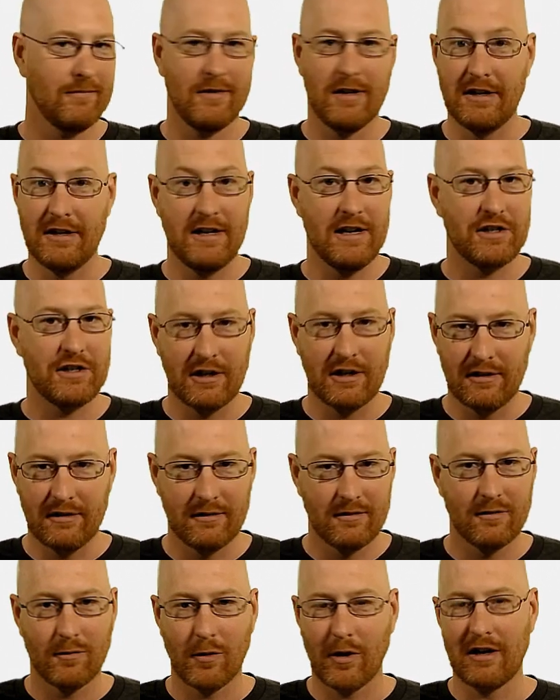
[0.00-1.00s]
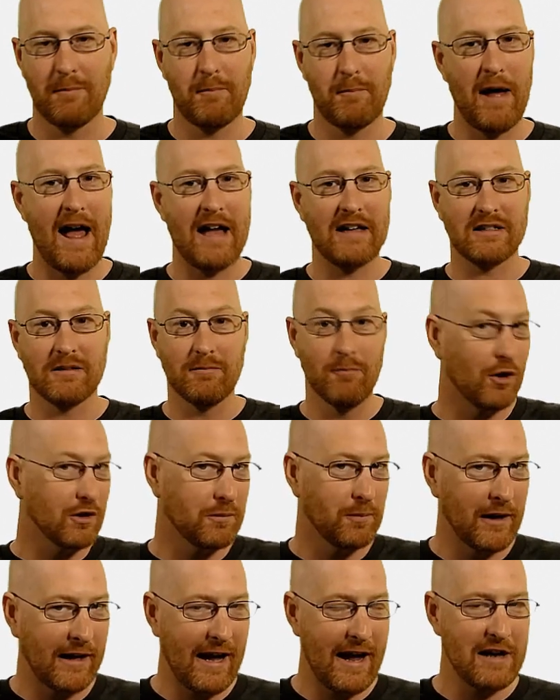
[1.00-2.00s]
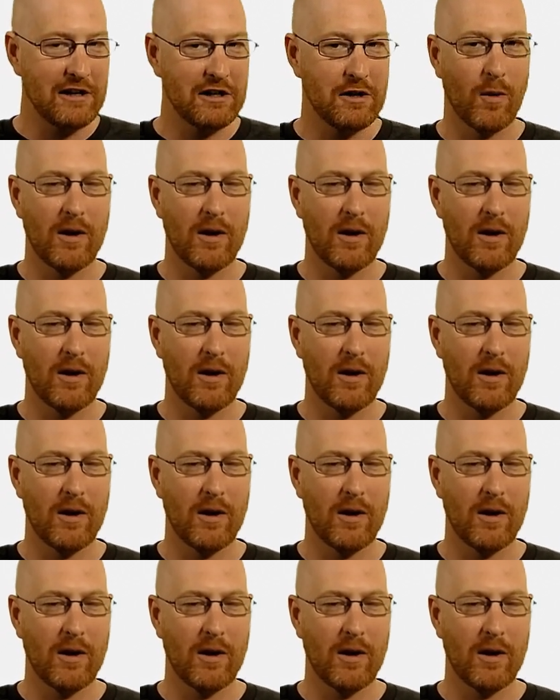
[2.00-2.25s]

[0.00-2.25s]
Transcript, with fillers: addition. We're going to pass multiplication.